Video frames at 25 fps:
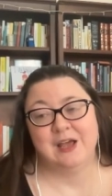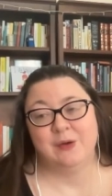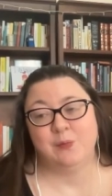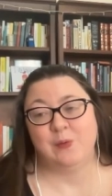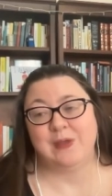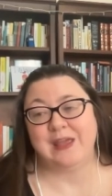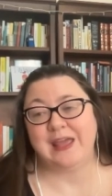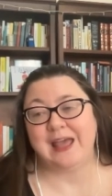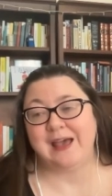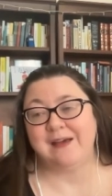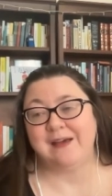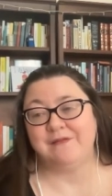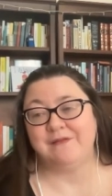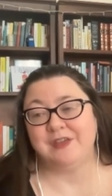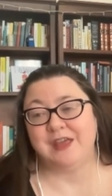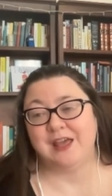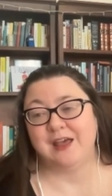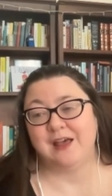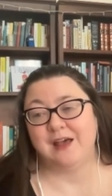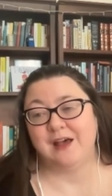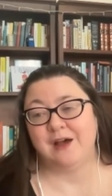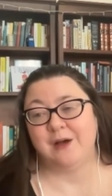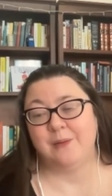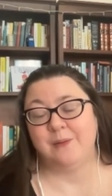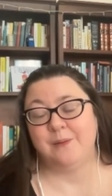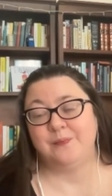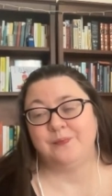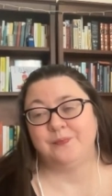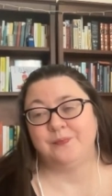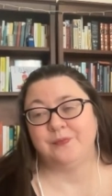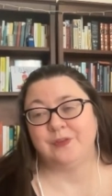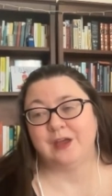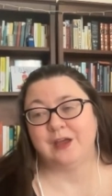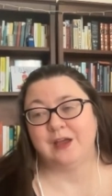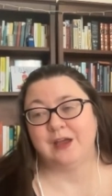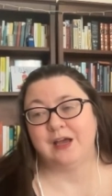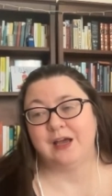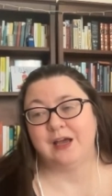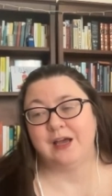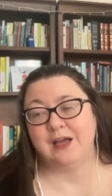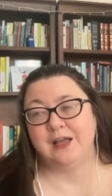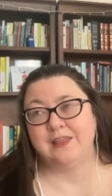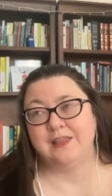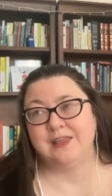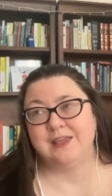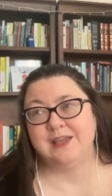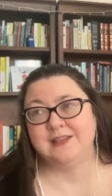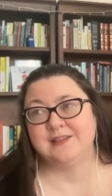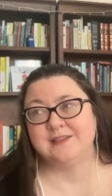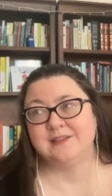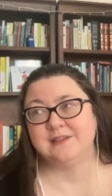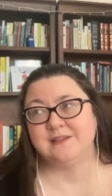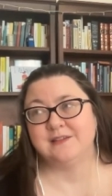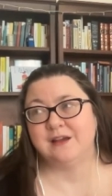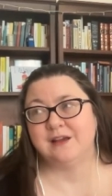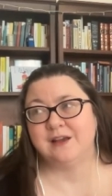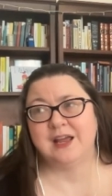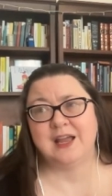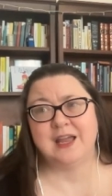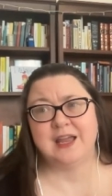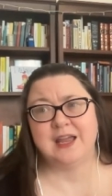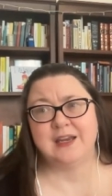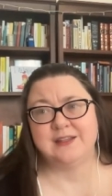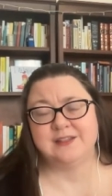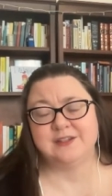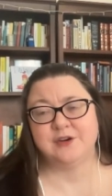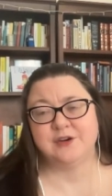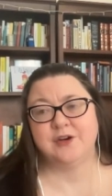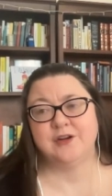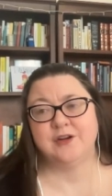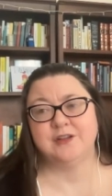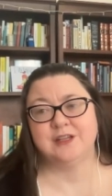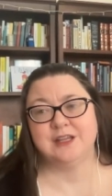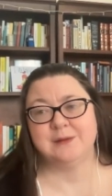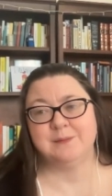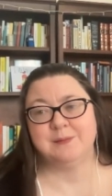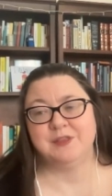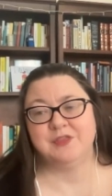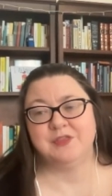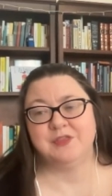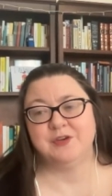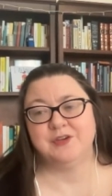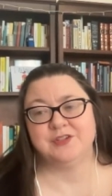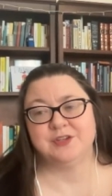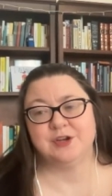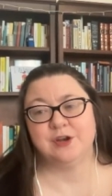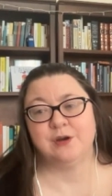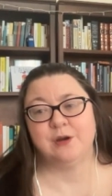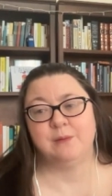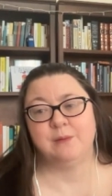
we have the um uh, i think it's on hiatus currently but there's an,